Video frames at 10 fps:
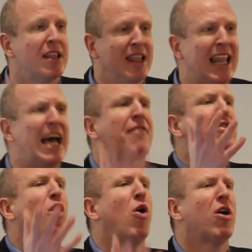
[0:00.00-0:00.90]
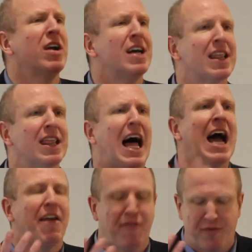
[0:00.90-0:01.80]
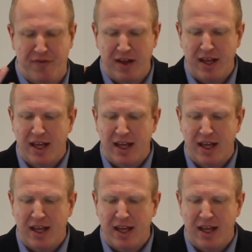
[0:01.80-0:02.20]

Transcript: Live your life.